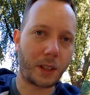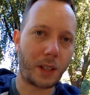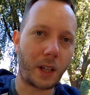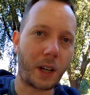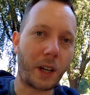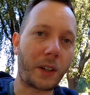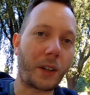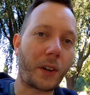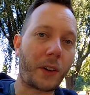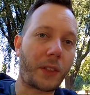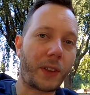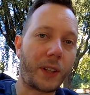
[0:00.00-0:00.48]

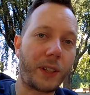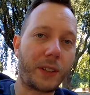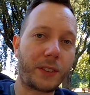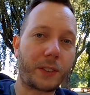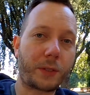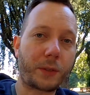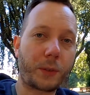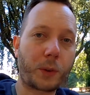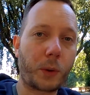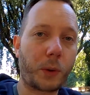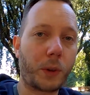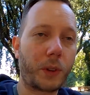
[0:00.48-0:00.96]
Other things,
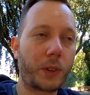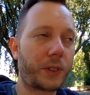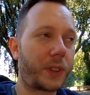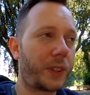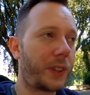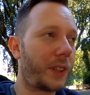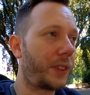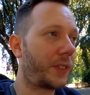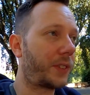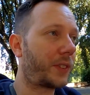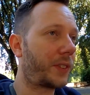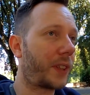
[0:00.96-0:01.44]
of course,
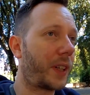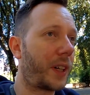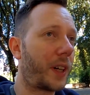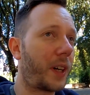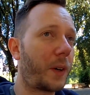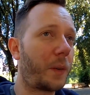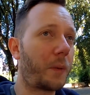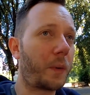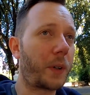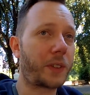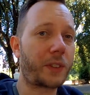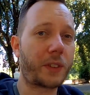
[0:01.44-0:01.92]
is
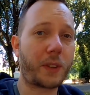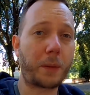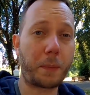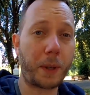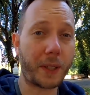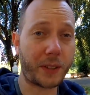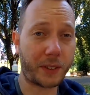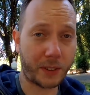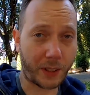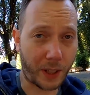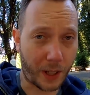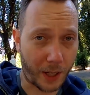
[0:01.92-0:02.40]
what's the
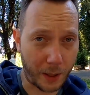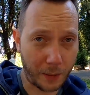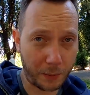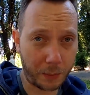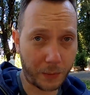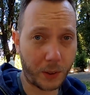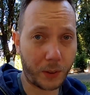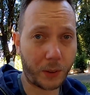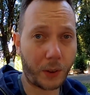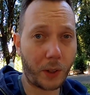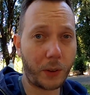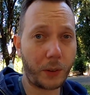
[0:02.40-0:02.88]
best time
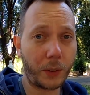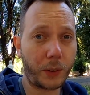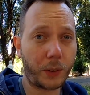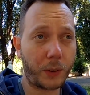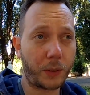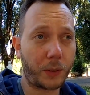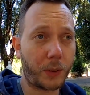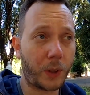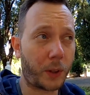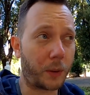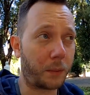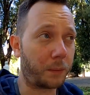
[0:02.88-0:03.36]
to go
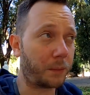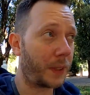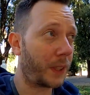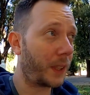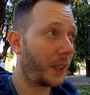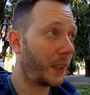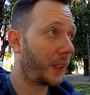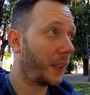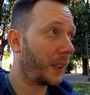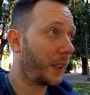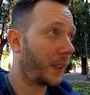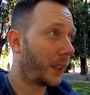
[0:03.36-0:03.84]
to Rome?
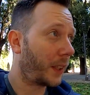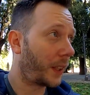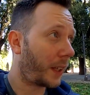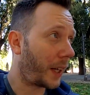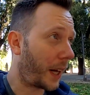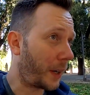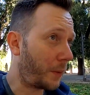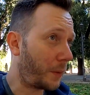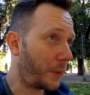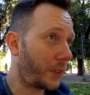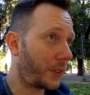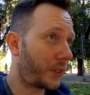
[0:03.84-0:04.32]

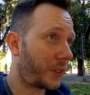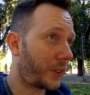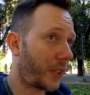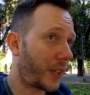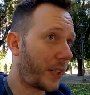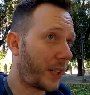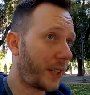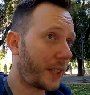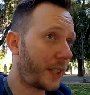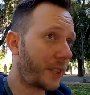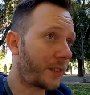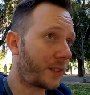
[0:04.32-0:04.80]
I would
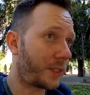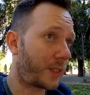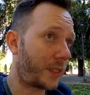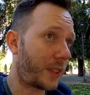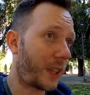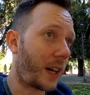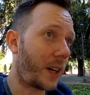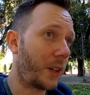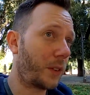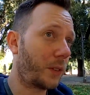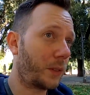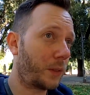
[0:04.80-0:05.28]
say it's
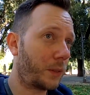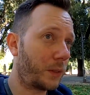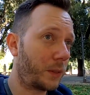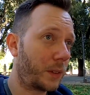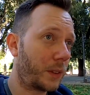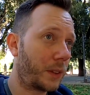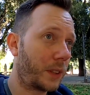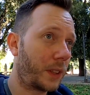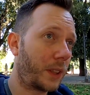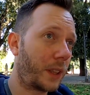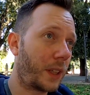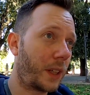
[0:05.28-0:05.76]
now
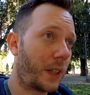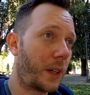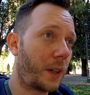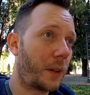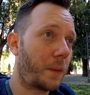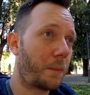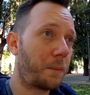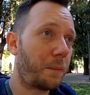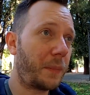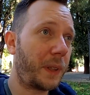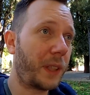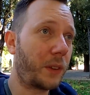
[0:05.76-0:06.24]

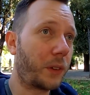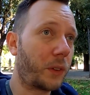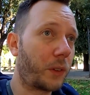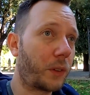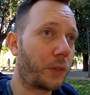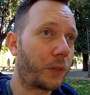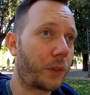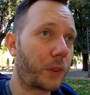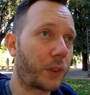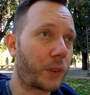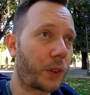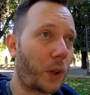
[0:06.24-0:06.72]
middle
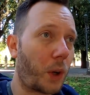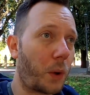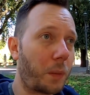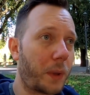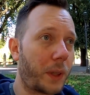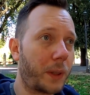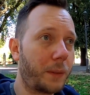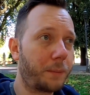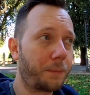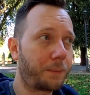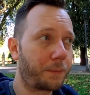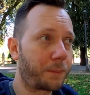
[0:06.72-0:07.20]
of
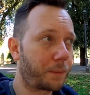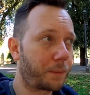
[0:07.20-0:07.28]
October.